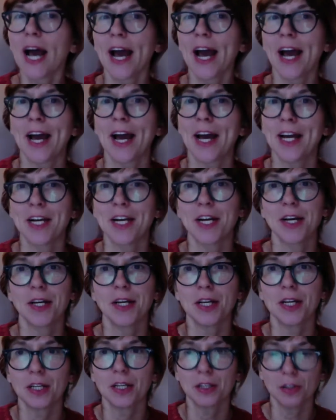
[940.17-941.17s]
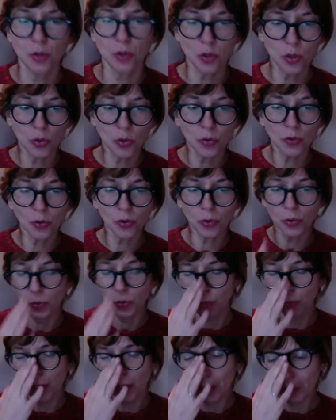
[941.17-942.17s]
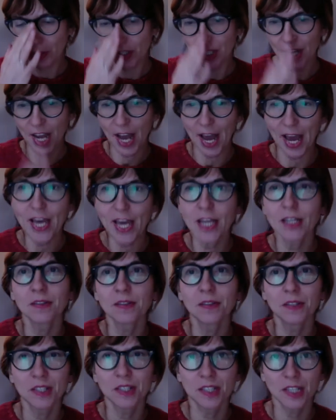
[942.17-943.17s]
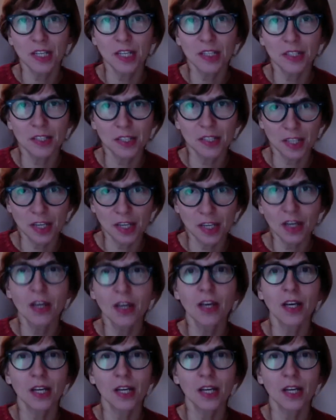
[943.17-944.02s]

and you will take 60